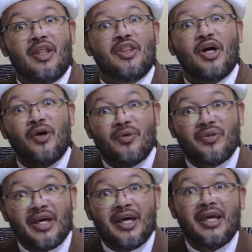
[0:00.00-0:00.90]

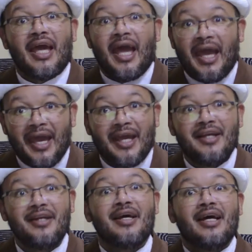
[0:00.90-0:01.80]
though they
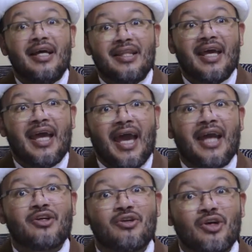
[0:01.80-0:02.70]
and they
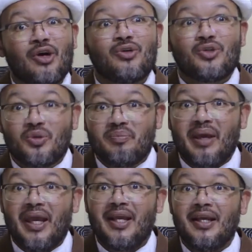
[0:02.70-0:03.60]
had to go to
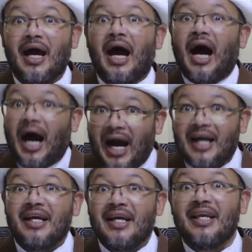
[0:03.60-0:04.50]
bed
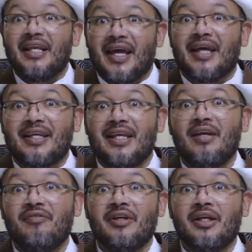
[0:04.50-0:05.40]
hungry that
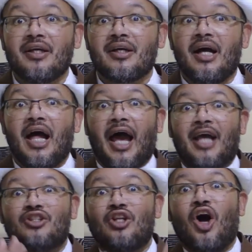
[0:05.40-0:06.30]
evening
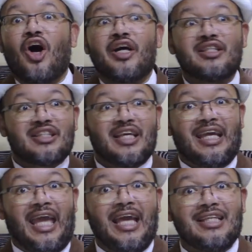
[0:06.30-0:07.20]
as long as the
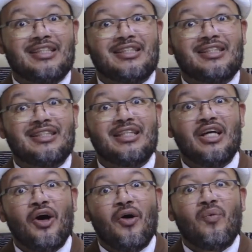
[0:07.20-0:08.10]
guest
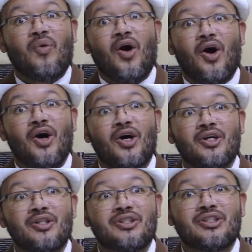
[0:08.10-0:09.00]

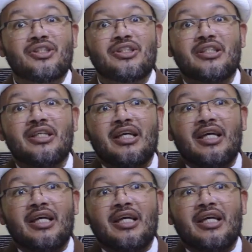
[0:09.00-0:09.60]
was